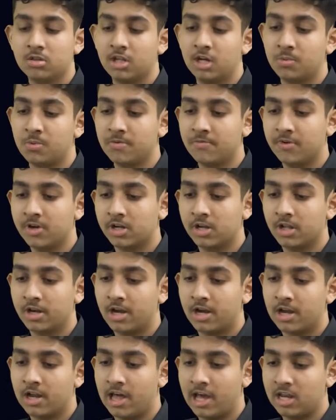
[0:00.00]
that we've written
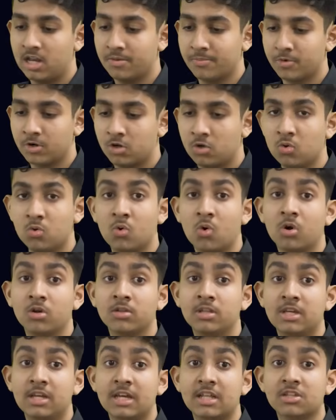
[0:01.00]
at line number two or
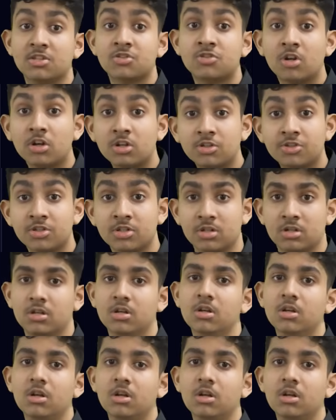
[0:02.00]
the instruction